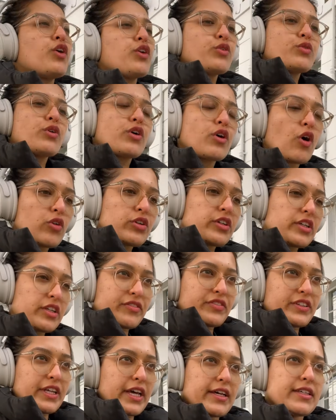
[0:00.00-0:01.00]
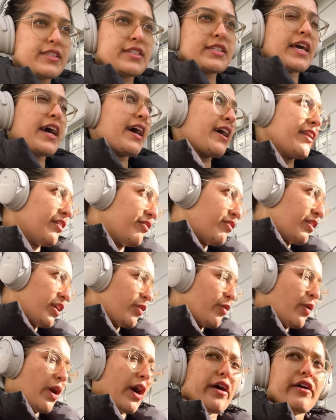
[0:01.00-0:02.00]
do a cognitive test, and if
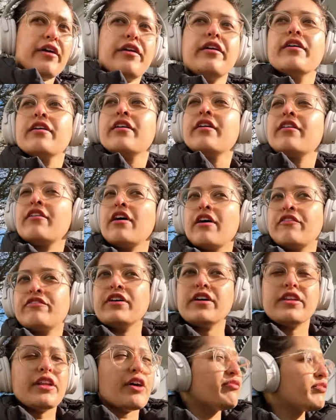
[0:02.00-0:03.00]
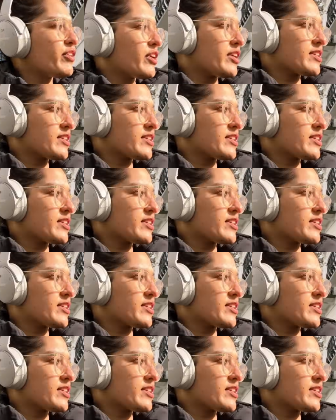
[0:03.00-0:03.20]
required, refer them for a